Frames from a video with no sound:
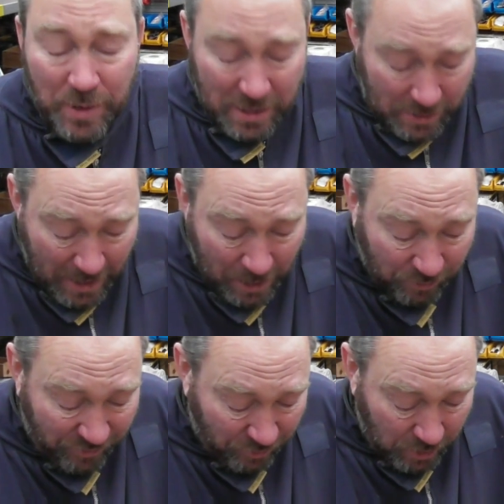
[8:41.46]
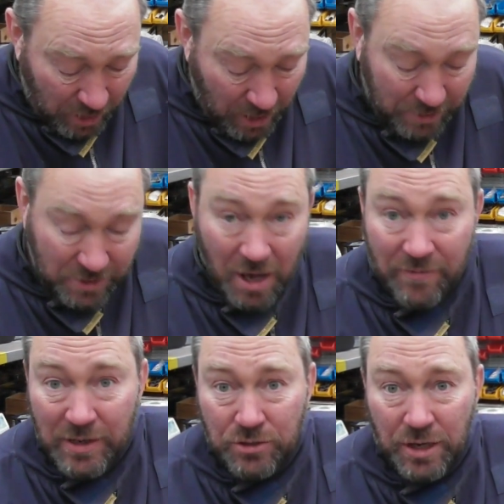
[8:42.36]
been helpful and of
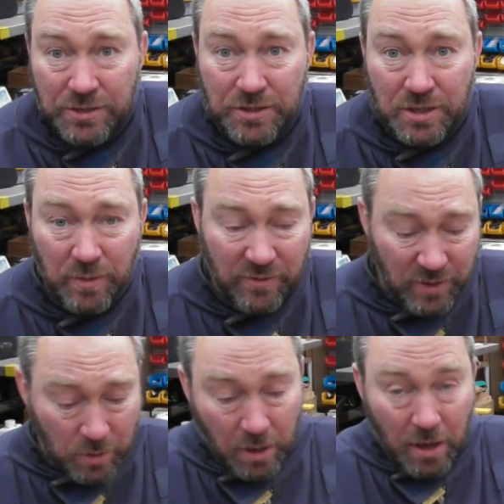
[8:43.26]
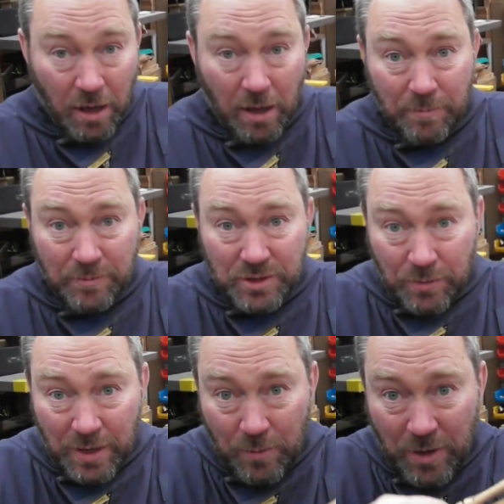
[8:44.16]
interest to some of you.
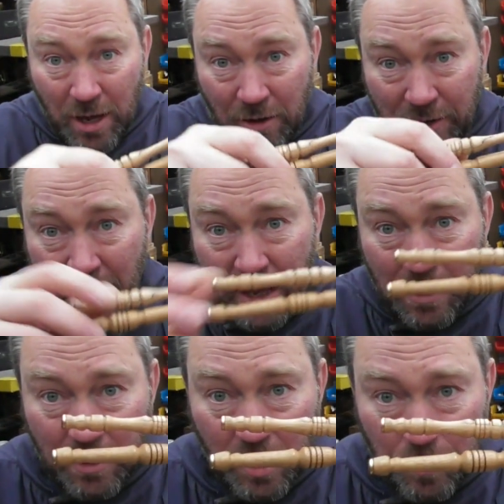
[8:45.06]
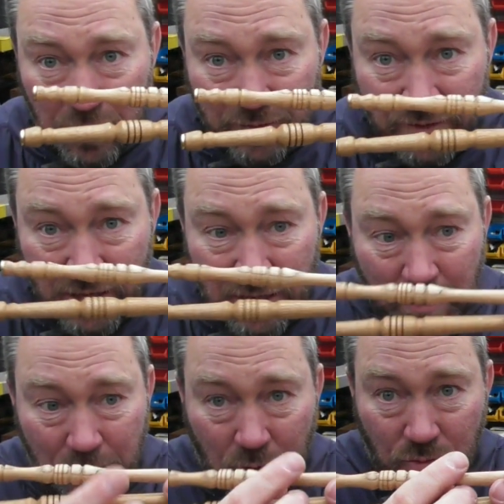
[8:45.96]
So here we are again, a couple of
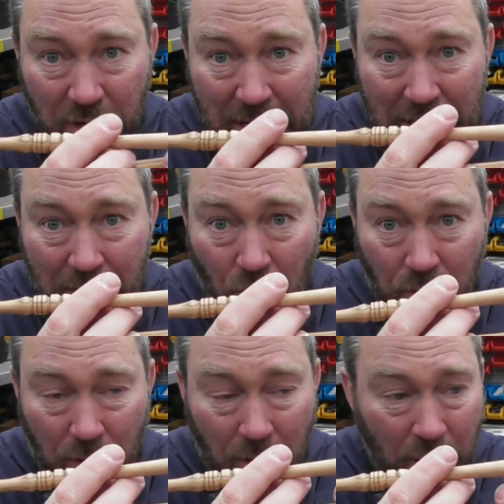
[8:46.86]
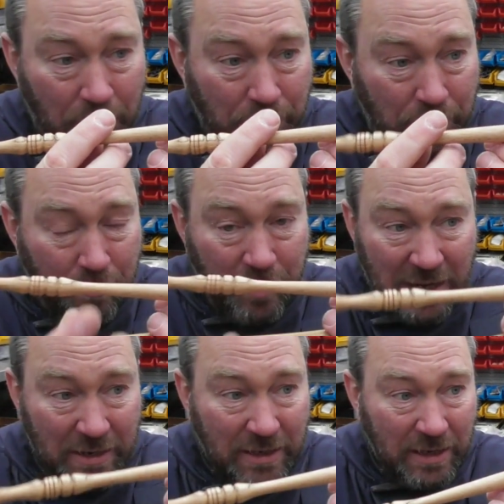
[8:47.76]
the really long
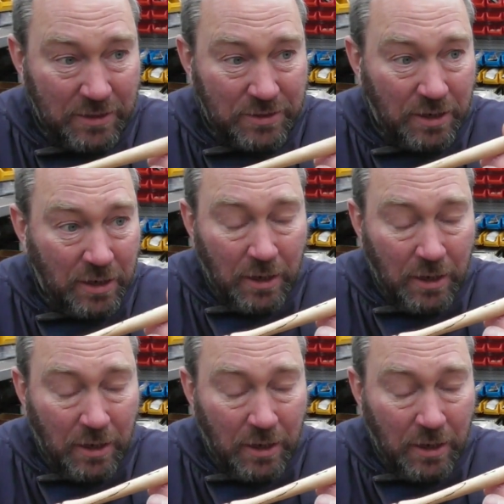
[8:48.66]
pen kits,